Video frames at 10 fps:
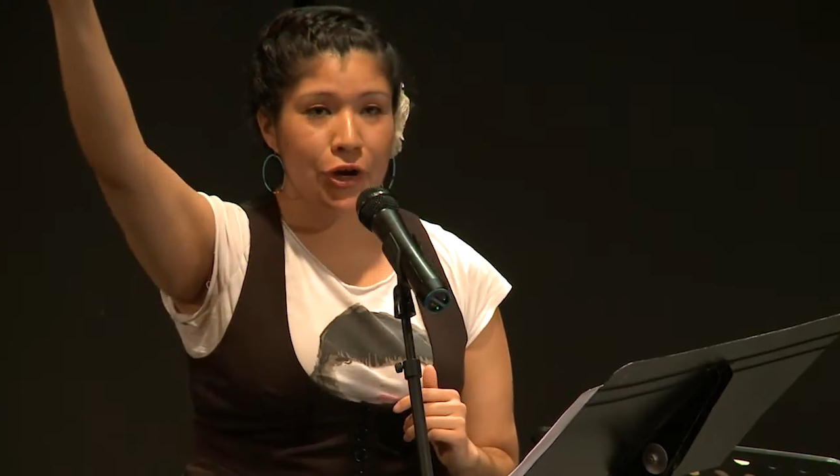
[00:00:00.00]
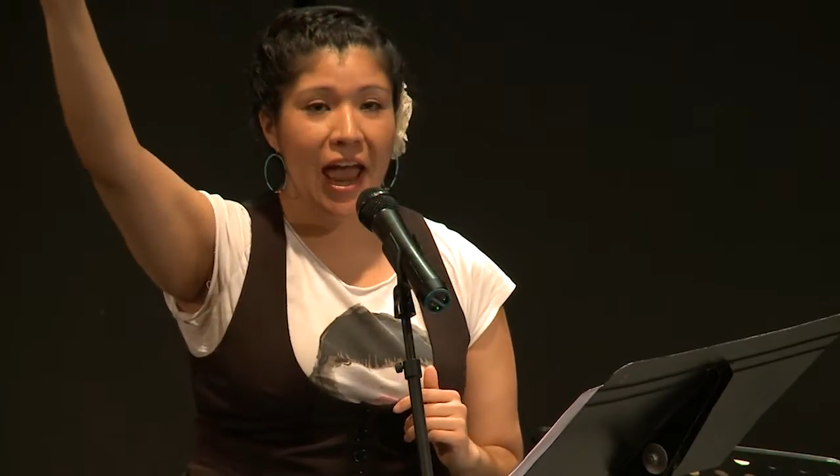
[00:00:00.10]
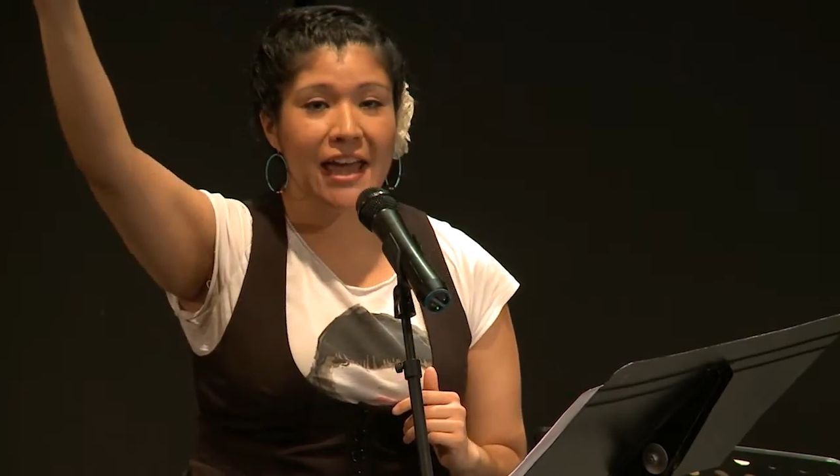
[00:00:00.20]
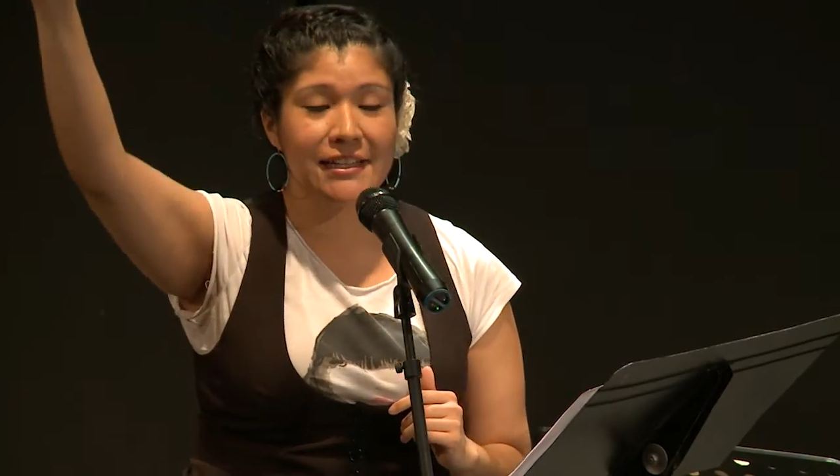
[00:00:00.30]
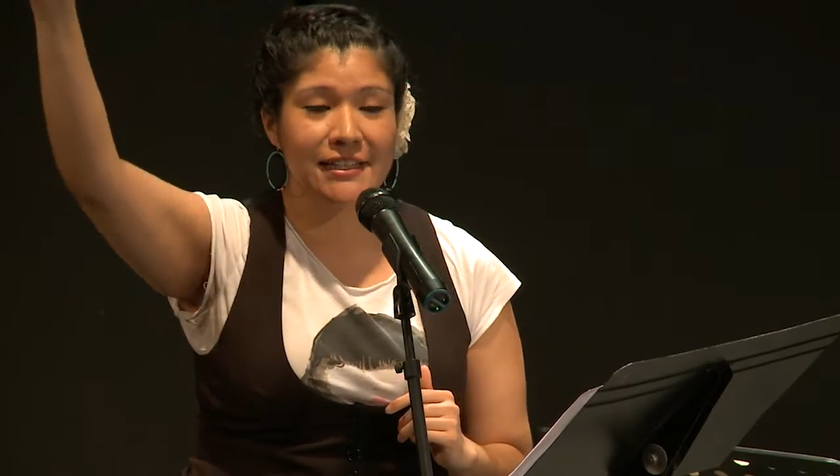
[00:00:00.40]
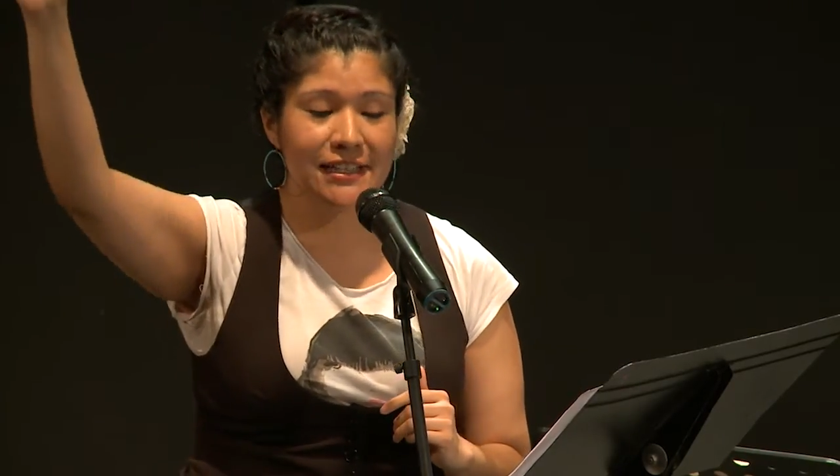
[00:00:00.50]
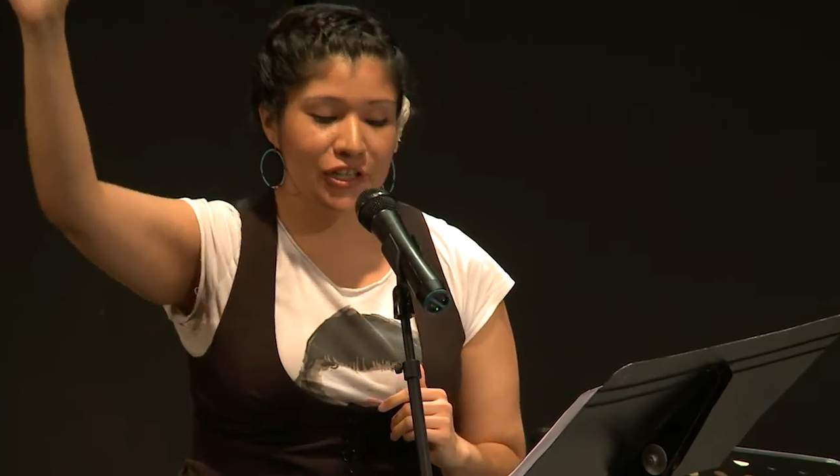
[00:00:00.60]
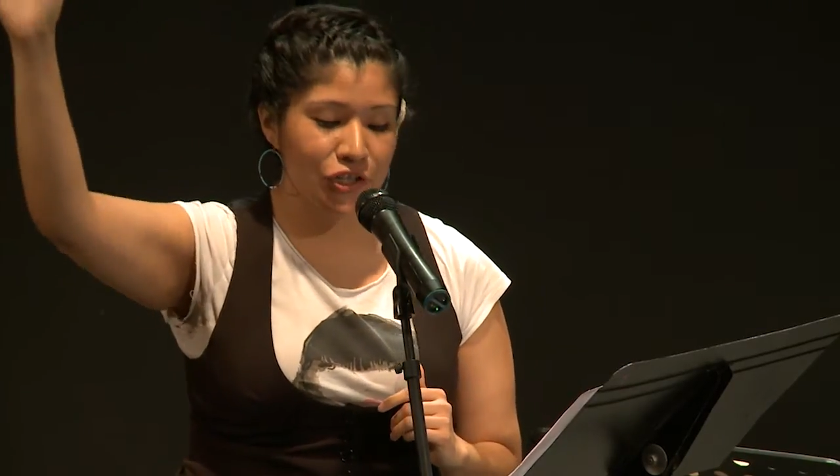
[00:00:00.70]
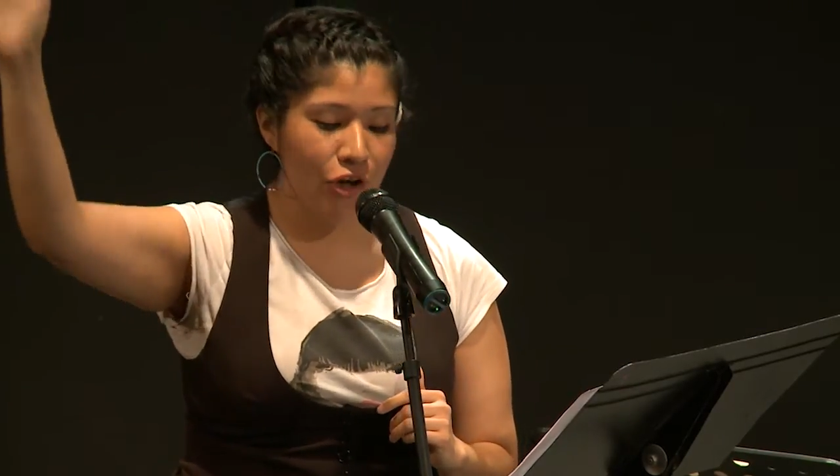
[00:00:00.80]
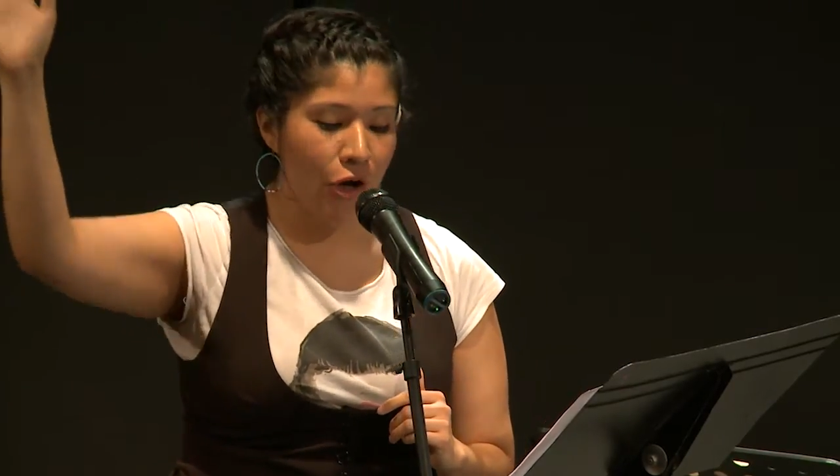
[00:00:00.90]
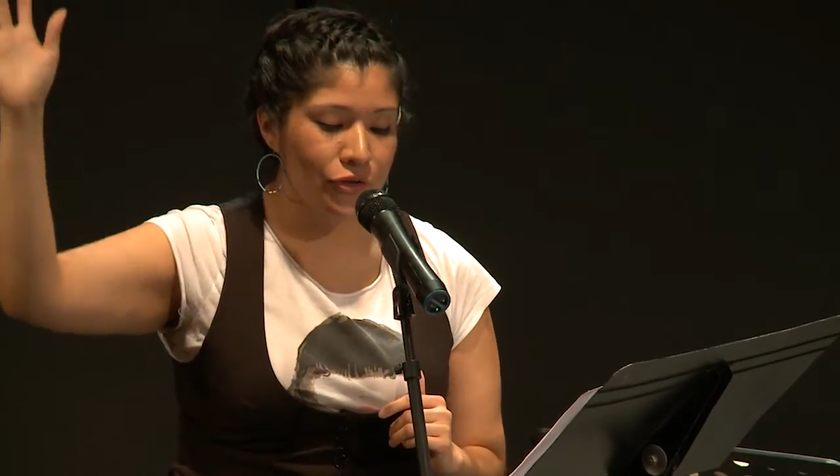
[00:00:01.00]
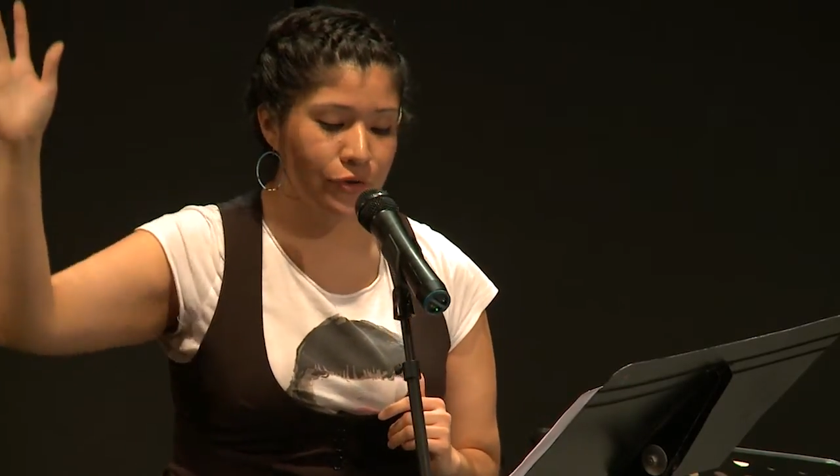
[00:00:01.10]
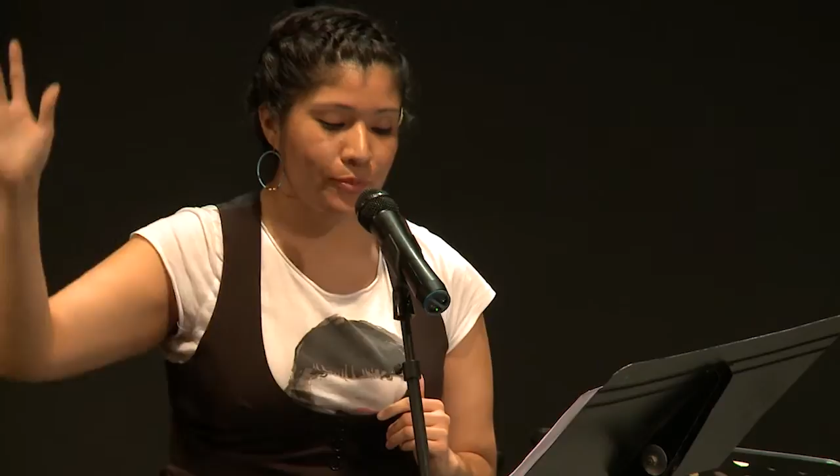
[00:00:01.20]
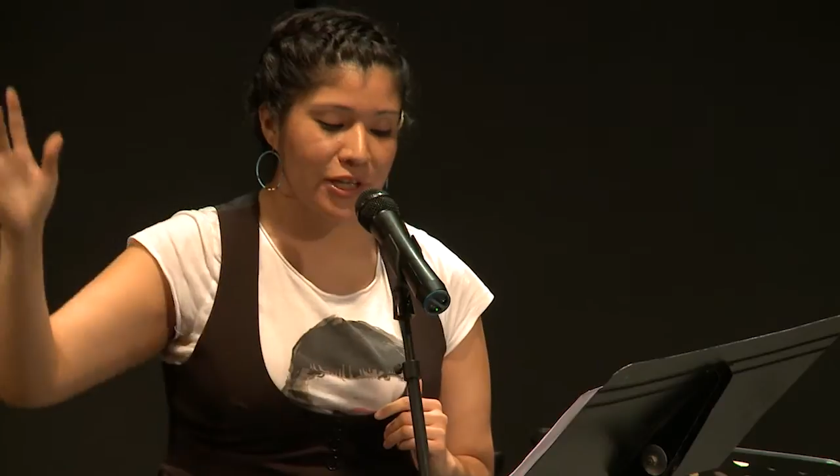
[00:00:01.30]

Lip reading: her hand and says she also